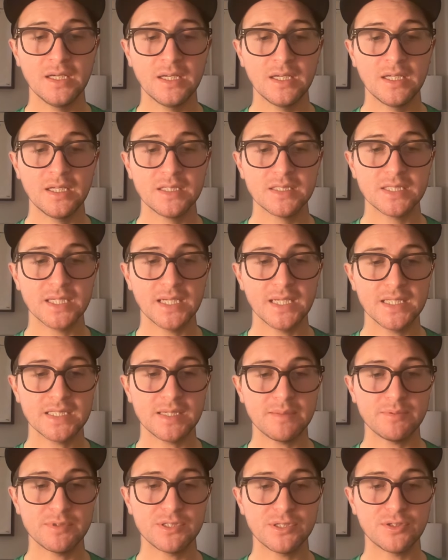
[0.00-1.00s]
Today's
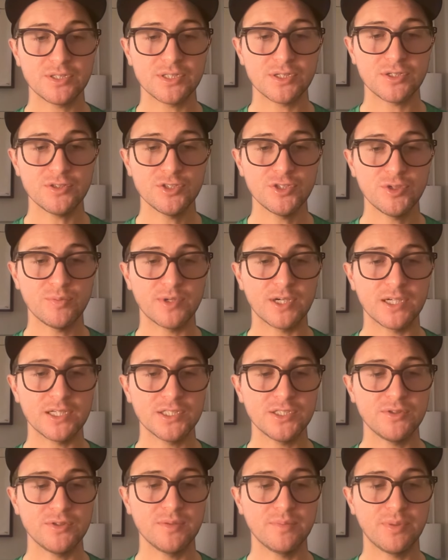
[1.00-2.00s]
episode is also brought
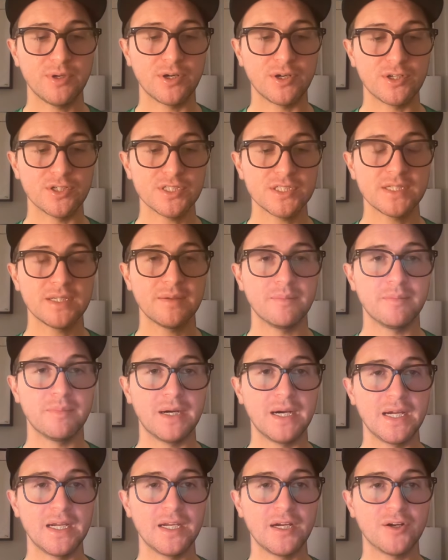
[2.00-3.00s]
to you in part
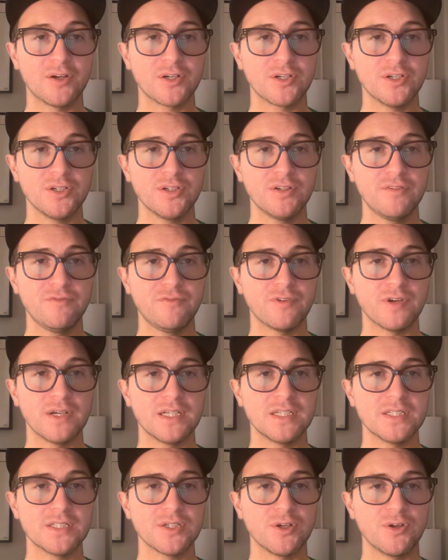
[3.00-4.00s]
by our good
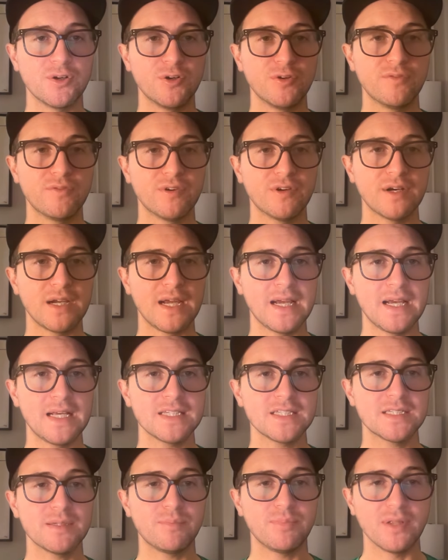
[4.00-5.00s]
friends over
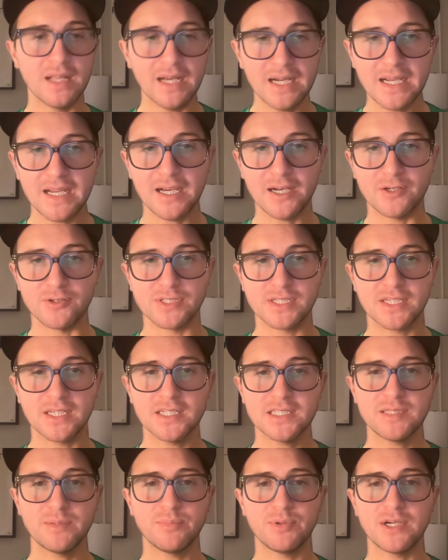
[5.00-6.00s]
at Supply House.
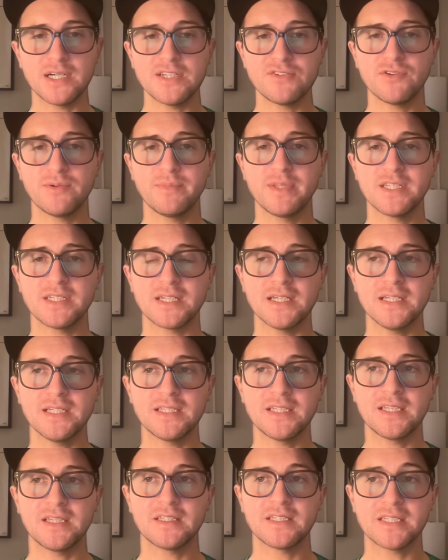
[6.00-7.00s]
Get supplies from the
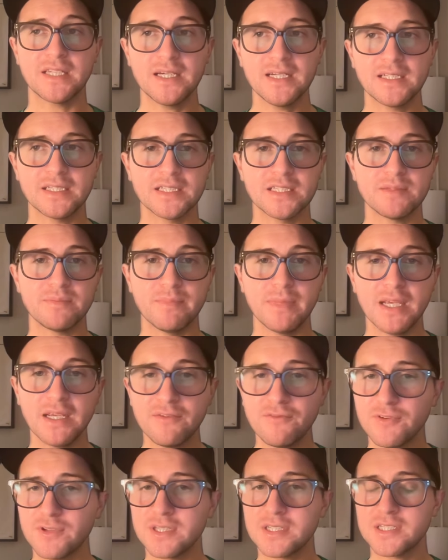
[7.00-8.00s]
site that's
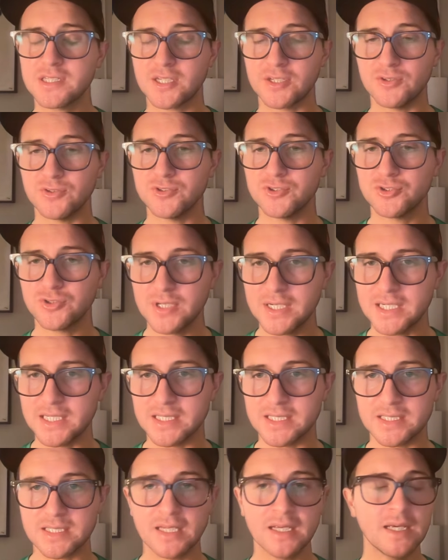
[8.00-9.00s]
made for the skilled
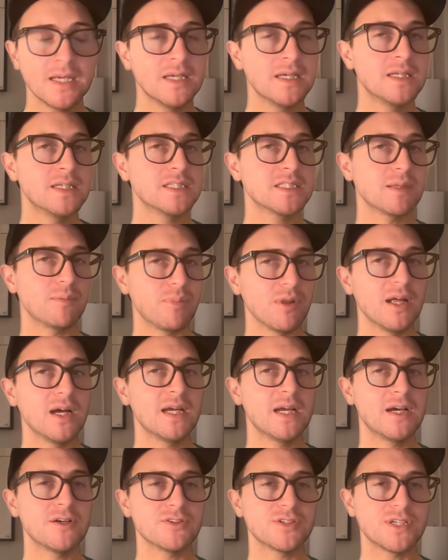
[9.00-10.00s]
trades.
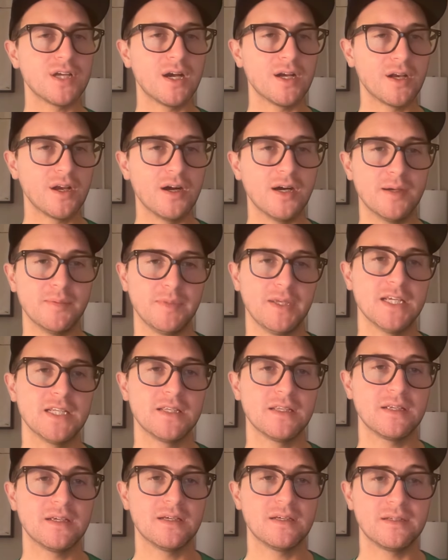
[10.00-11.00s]
SupplyHouse.com.
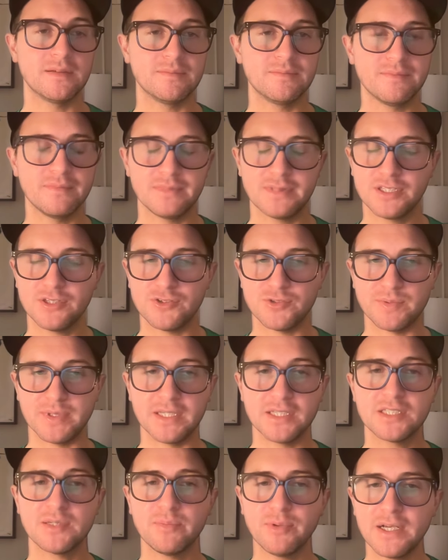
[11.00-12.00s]

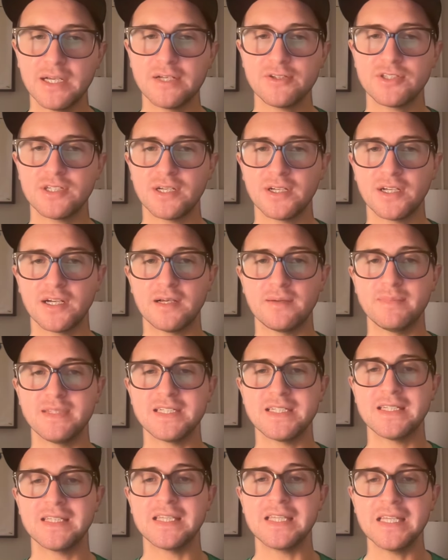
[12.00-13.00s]
SupplyHouse.com
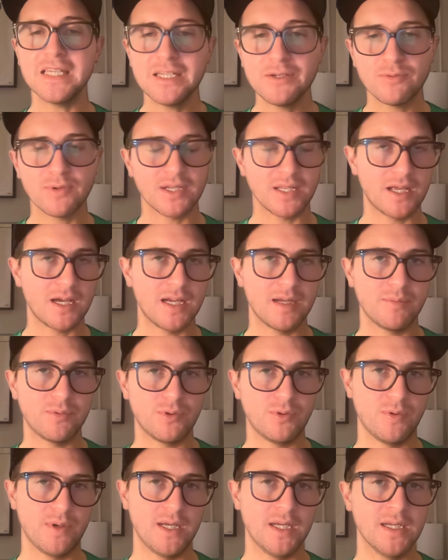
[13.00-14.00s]
is the
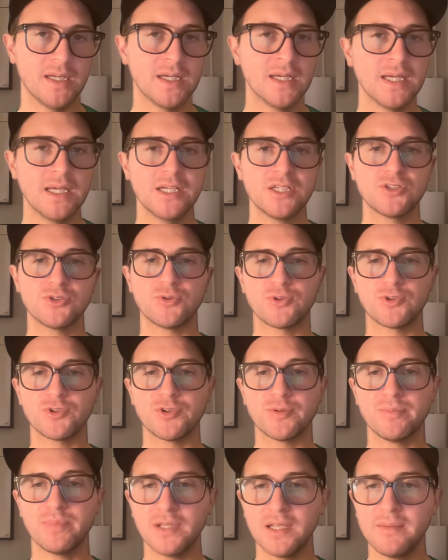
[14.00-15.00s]
reliable way to
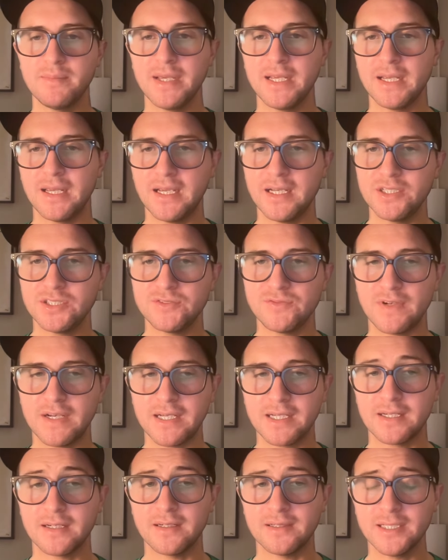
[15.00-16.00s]
order plumbing,
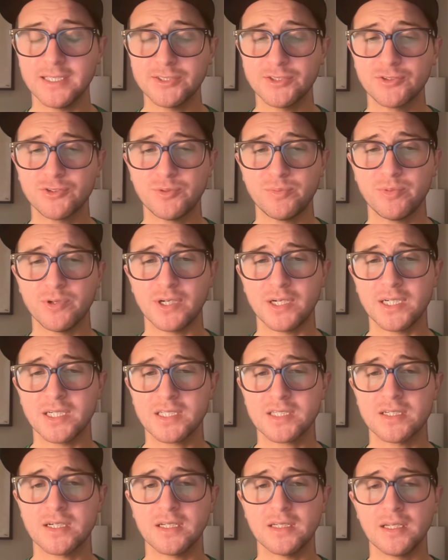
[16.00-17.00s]
HVAC, and electrical
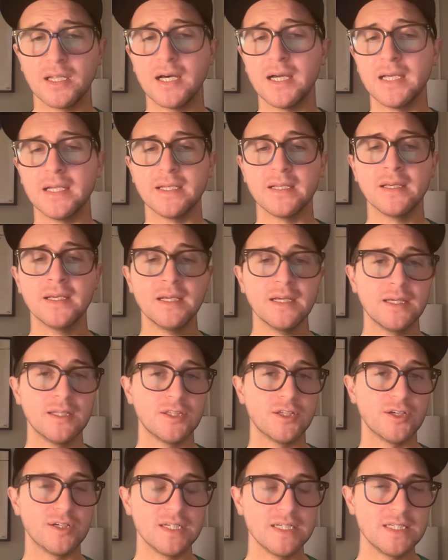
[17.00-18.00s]
products online.
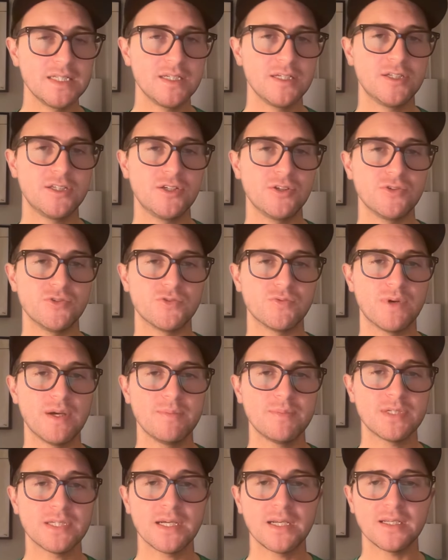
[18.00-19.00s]
Their easy-to-use
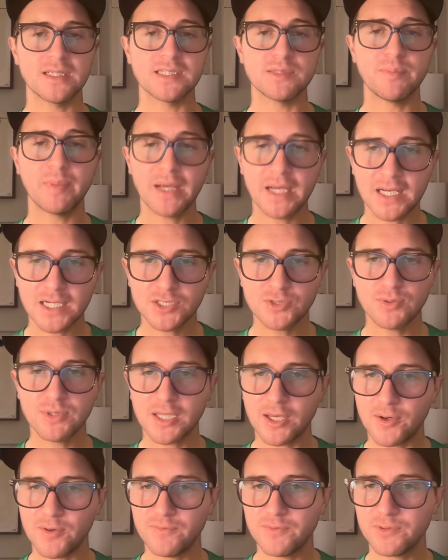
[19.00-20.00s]
website is packed
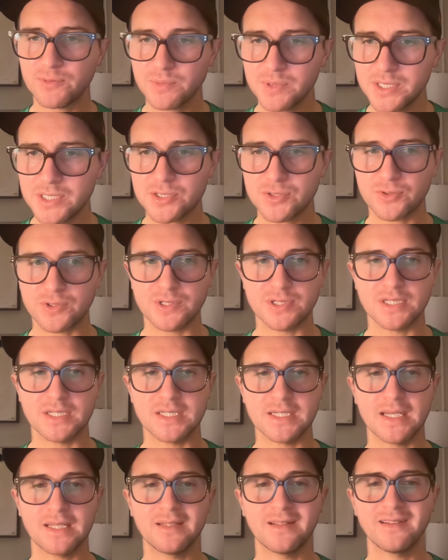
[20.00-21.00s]
with helpful
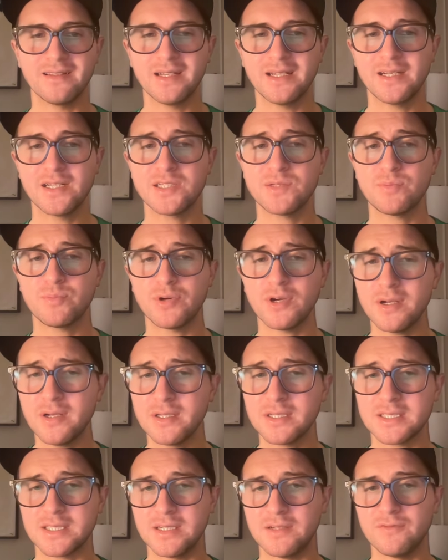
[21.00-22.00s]
resources and the latest
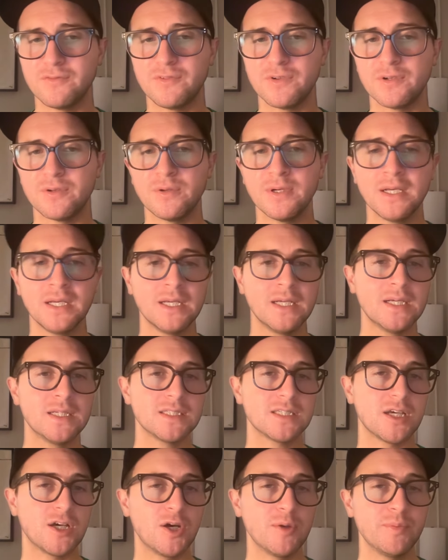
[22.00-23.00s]
product info
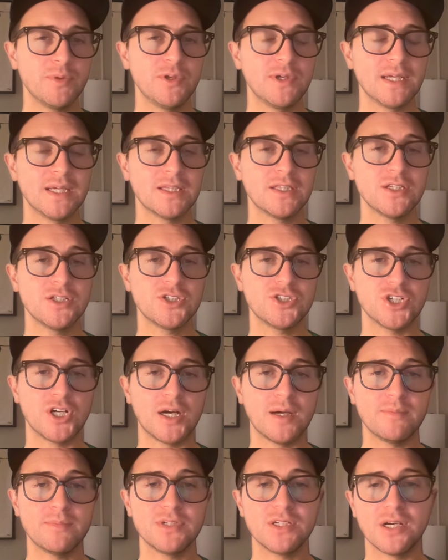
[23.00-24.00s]
to help you get the
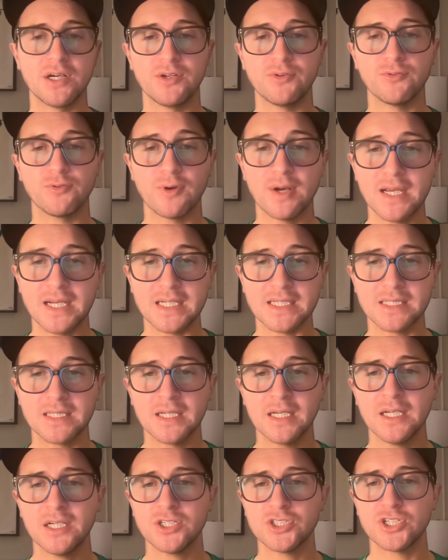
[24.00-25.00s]
job done right.
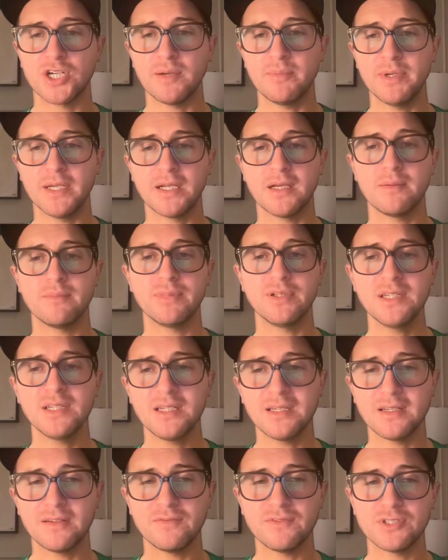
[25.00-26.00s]
Shop a
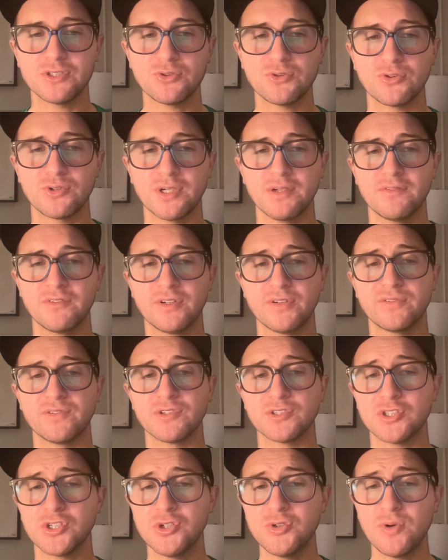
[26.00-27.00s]
complete inventory of
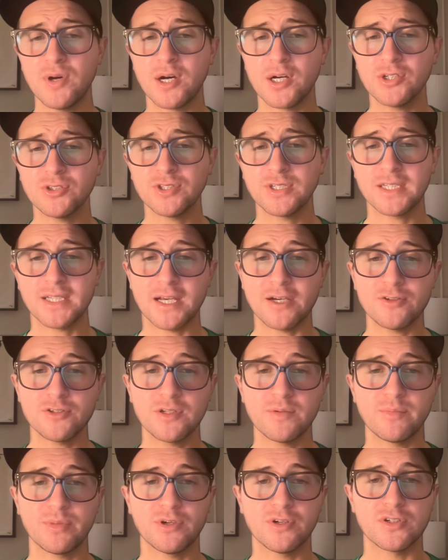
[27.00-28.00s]
over
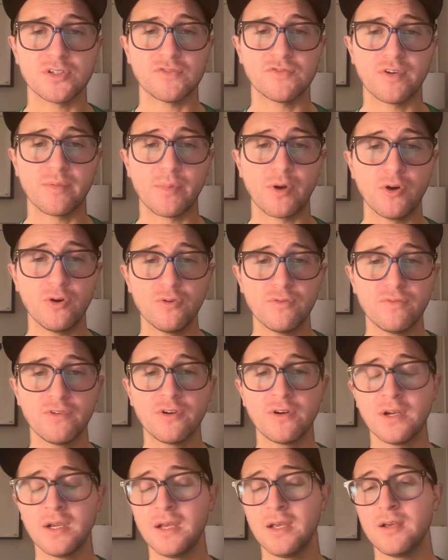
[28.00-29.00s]
200,000 parts from
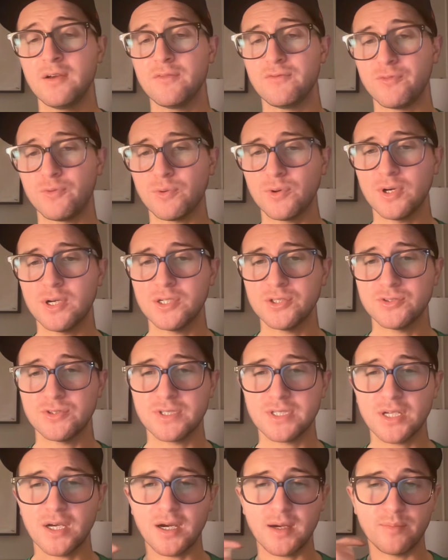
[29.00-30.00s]
over
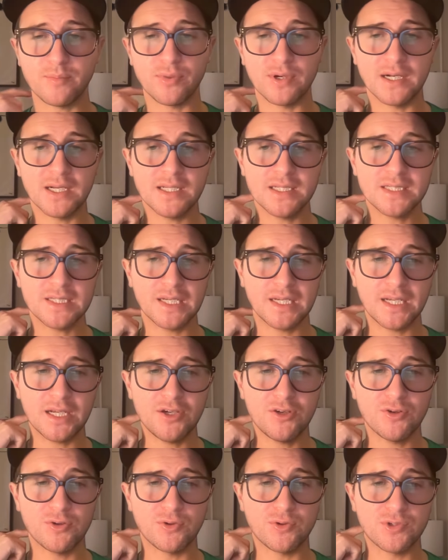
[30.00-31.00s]
400 top brands and
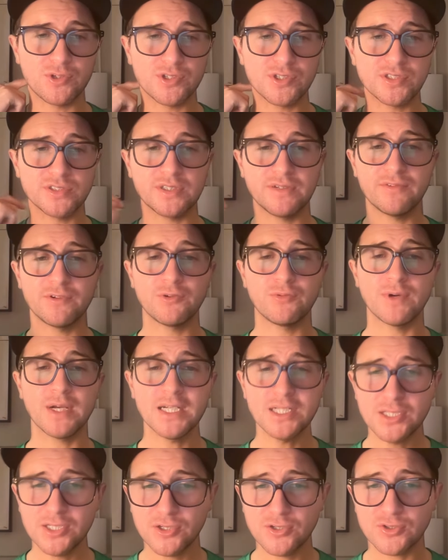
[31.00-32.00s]
get your order delivered
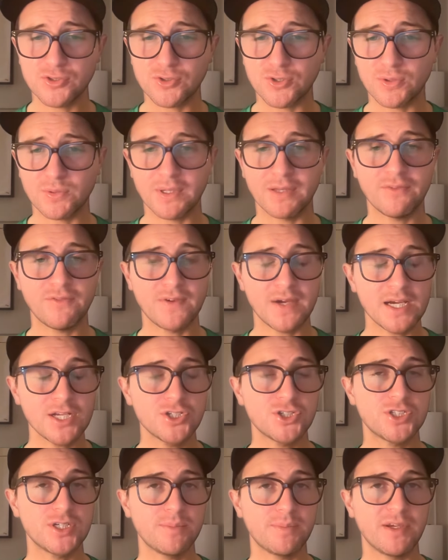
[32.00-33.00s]
right to your door with
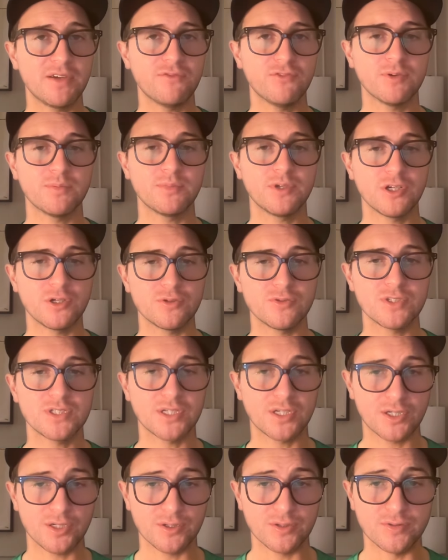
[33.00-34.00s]
fast shipping from coast
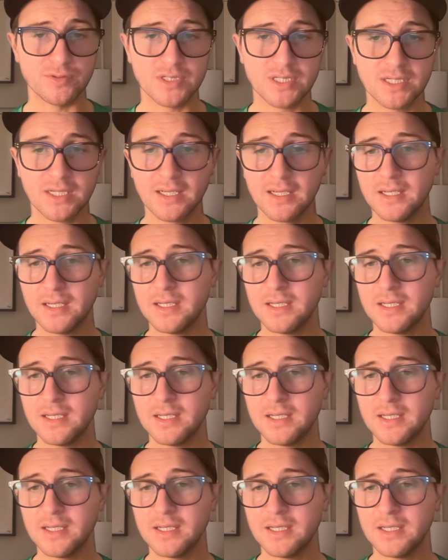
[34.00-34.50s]
to coast.